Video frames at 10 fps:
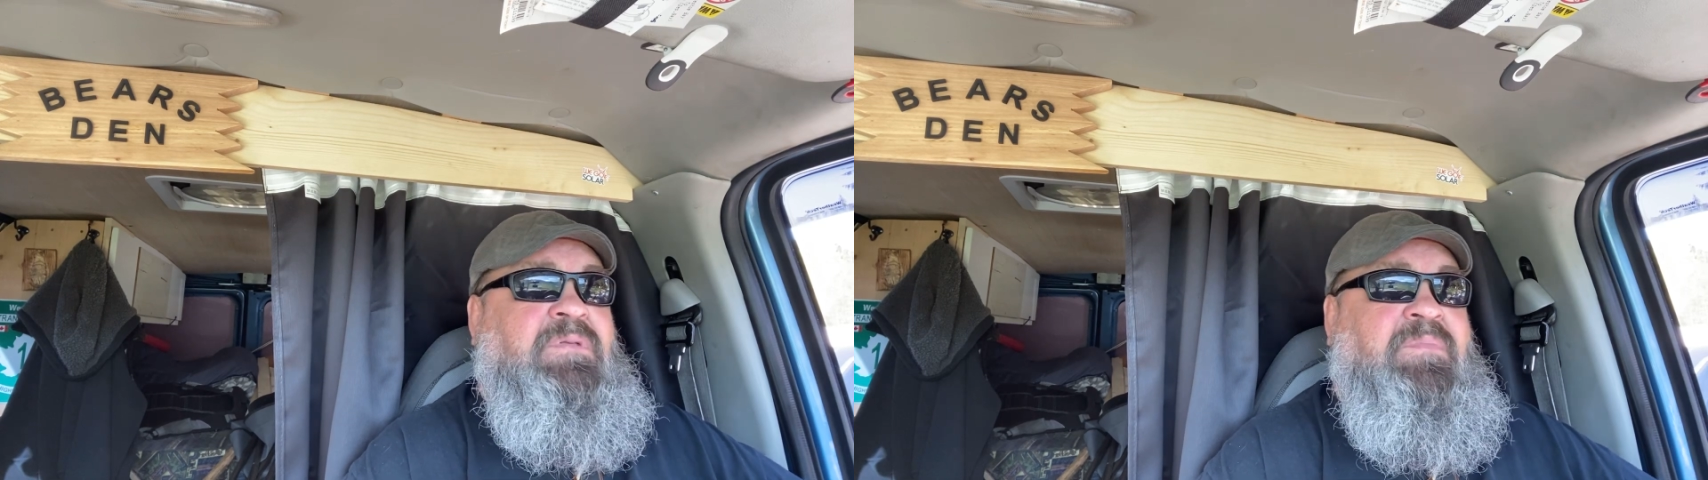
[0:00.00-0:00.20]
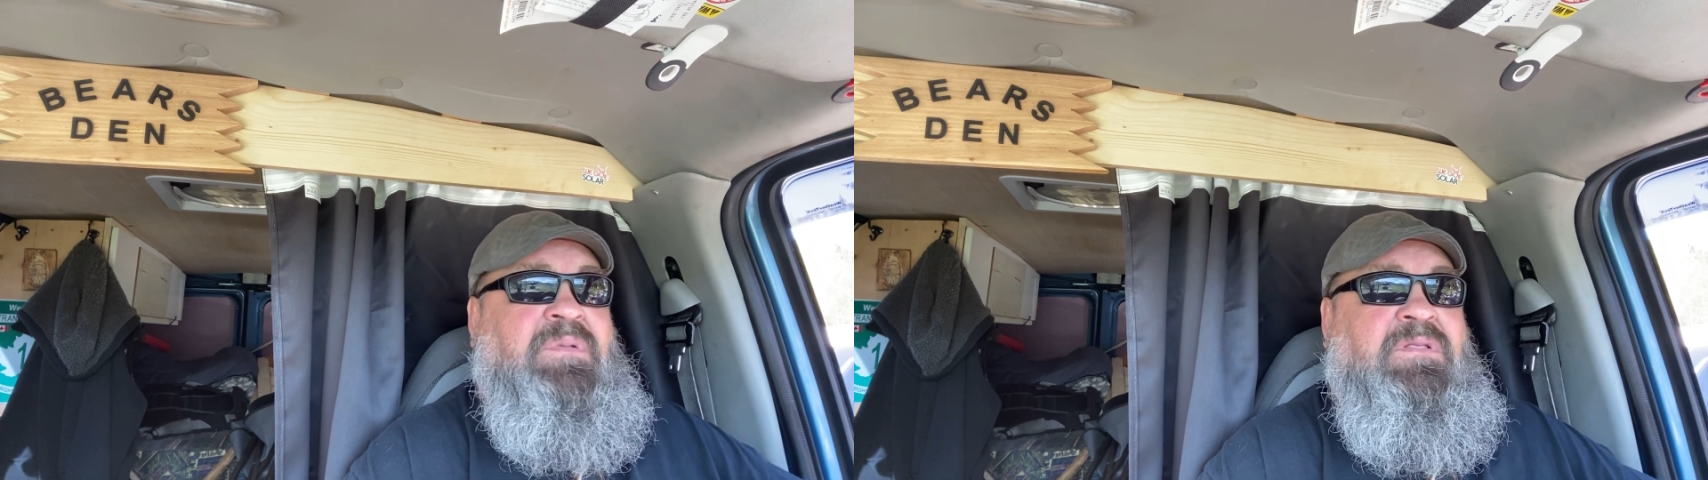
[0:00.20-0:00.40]

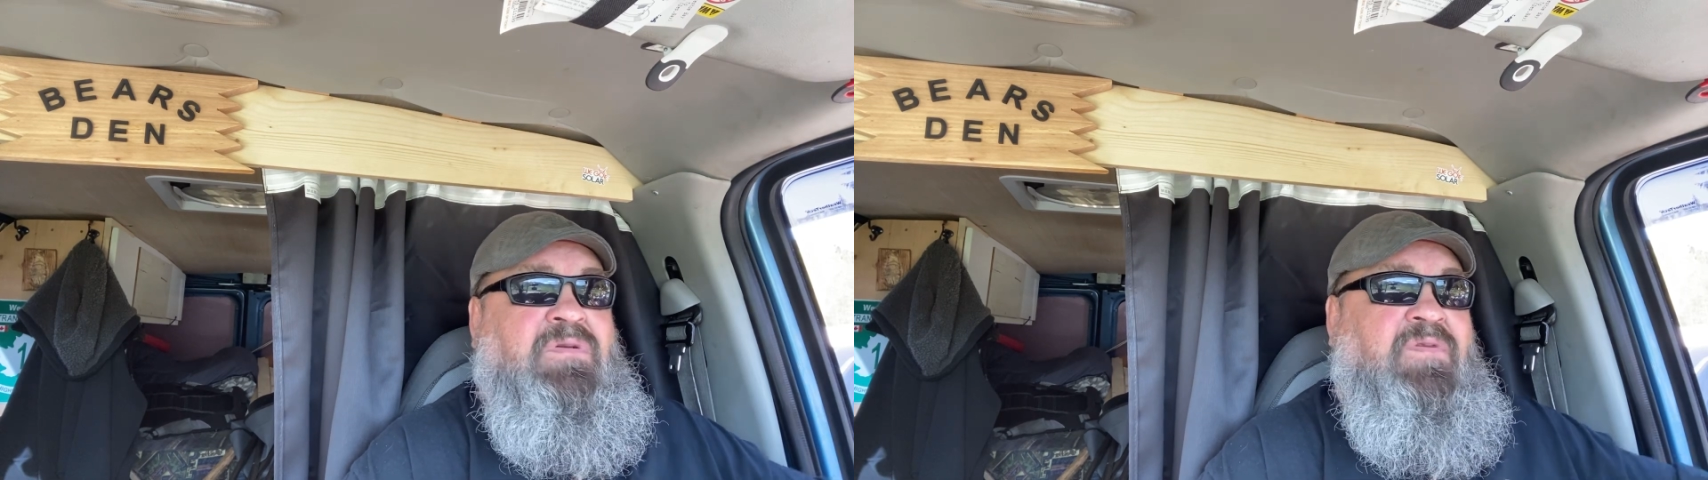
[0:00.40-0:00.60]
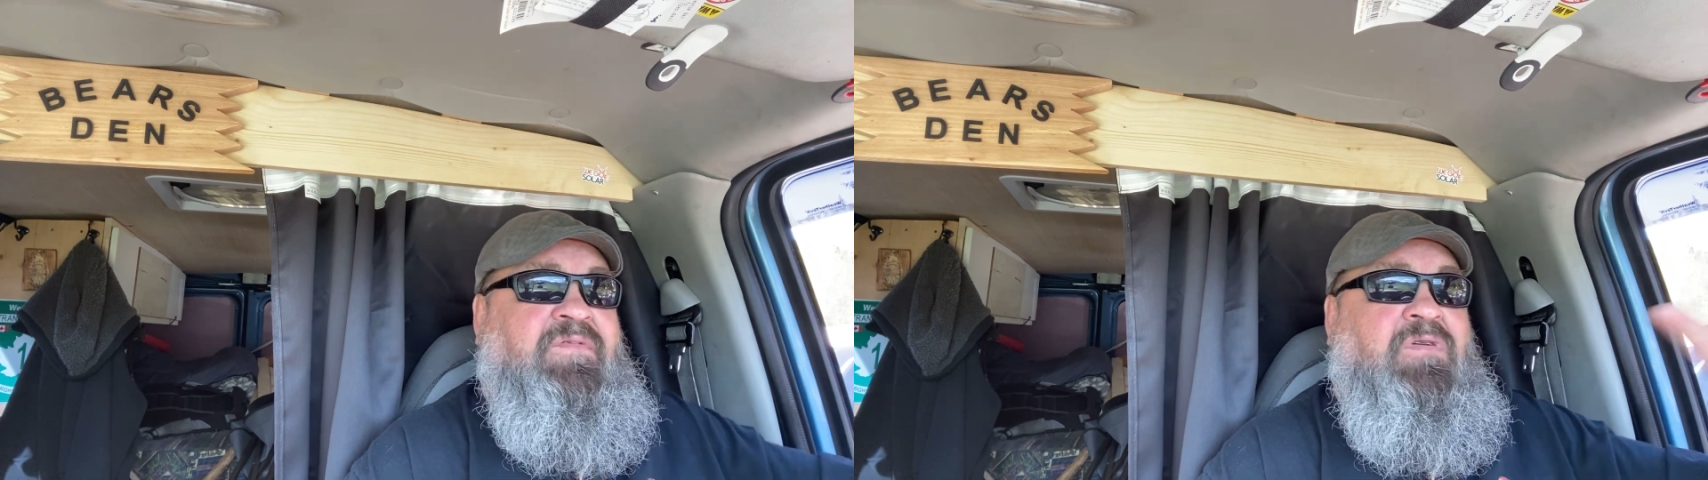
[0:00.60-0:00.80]
I mean, the
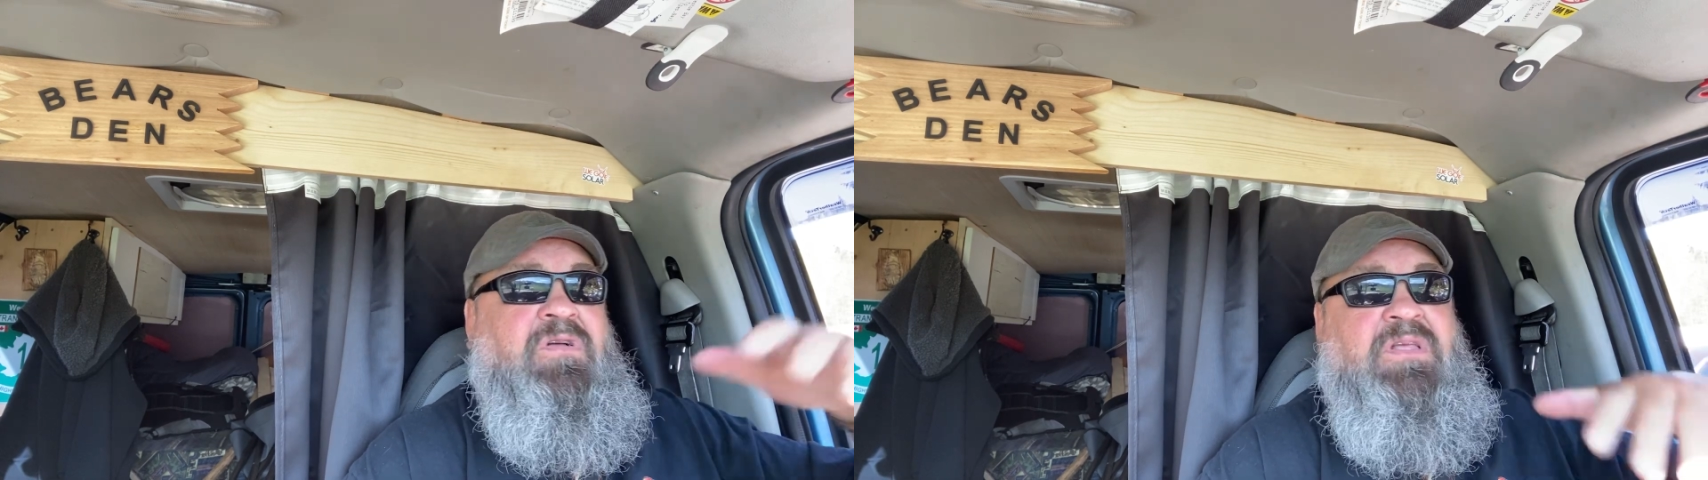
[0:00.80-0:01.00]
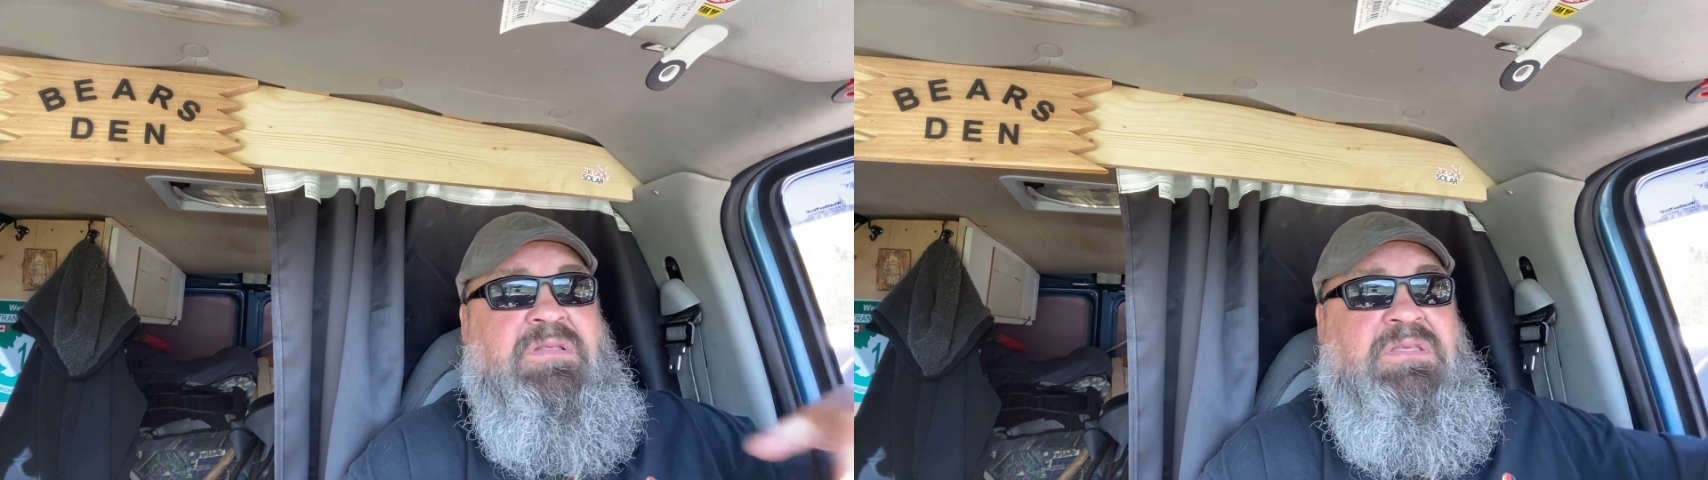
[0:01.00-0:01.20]

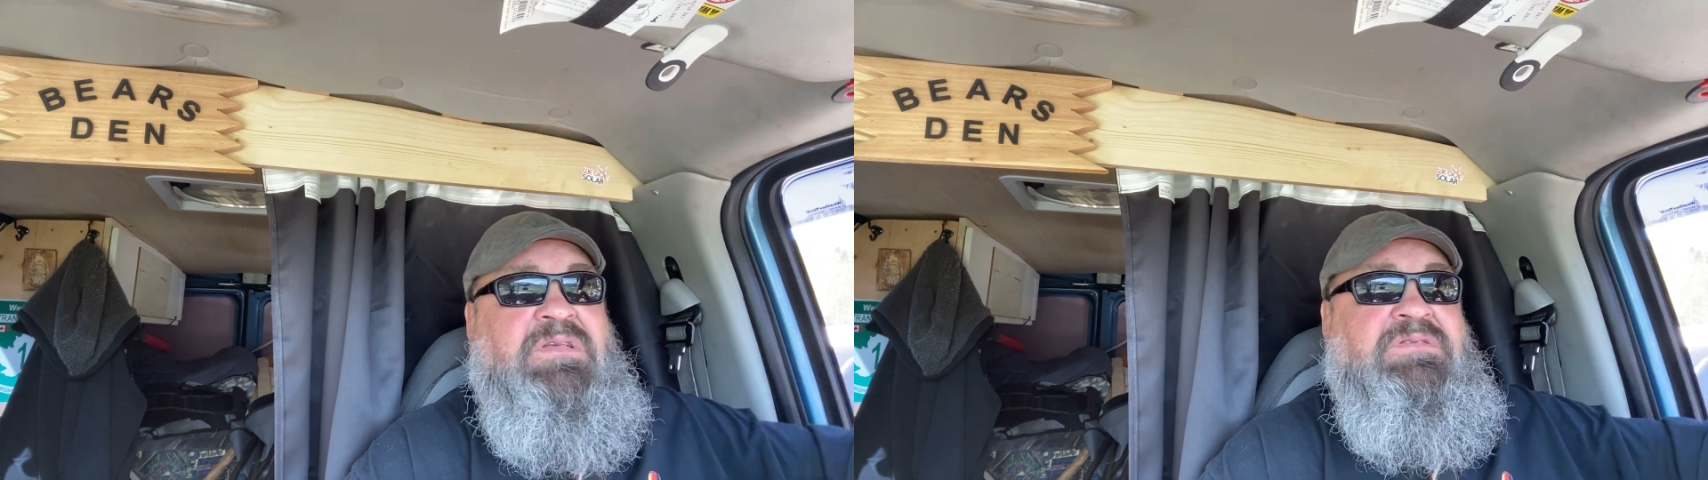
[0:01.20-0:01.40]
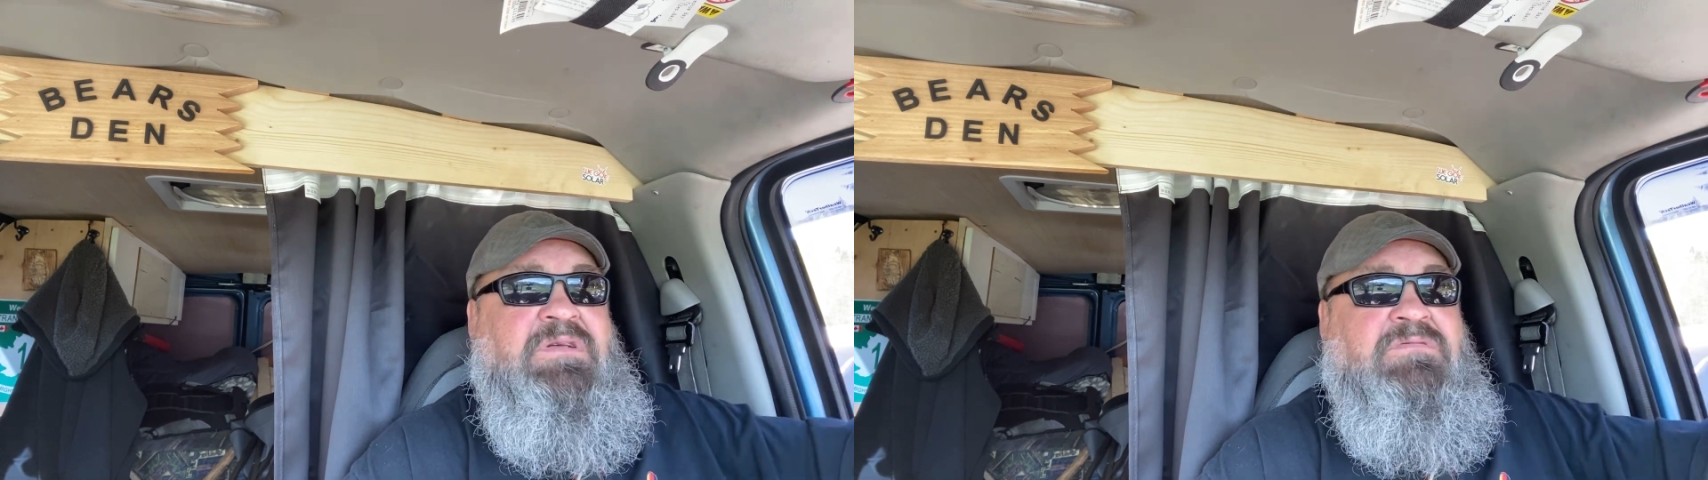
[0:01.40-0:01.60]
overall idea
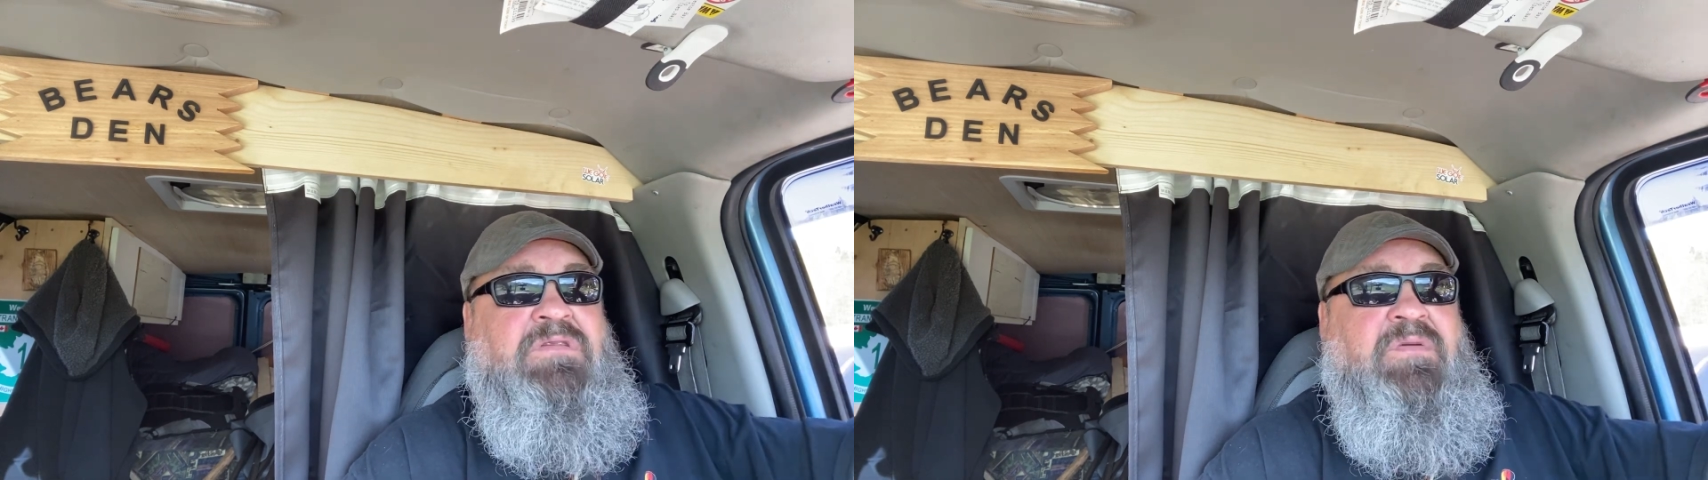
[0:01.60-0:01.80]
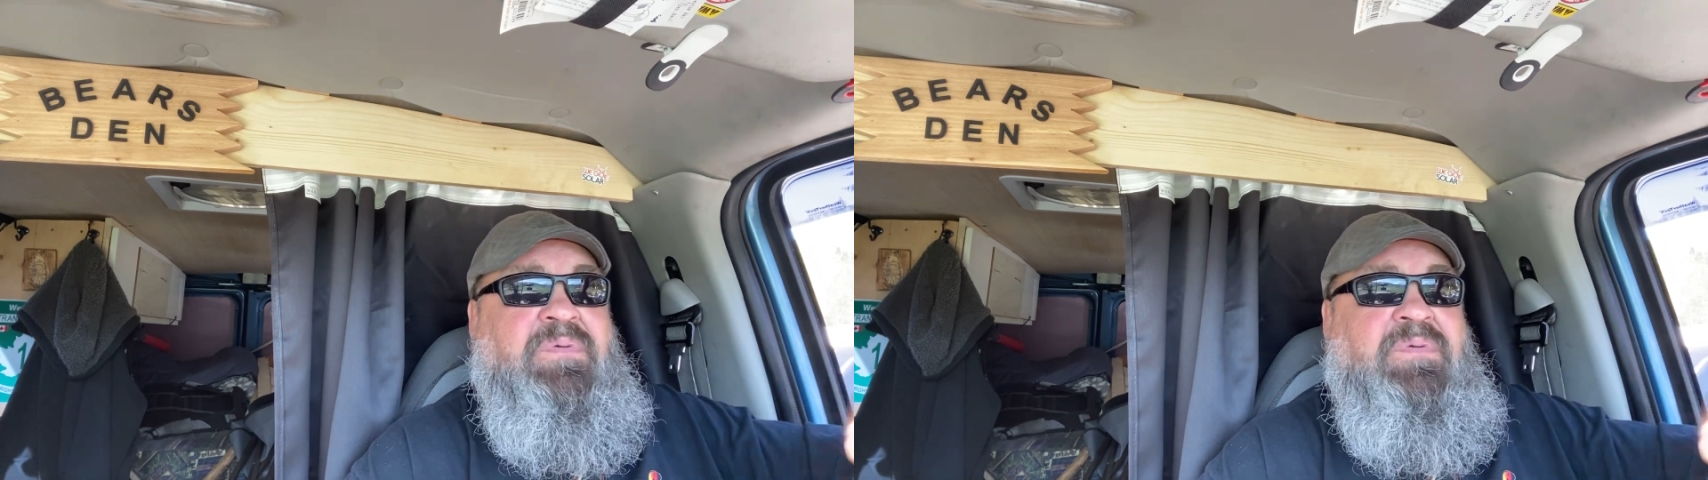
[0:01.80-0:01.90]
is out there,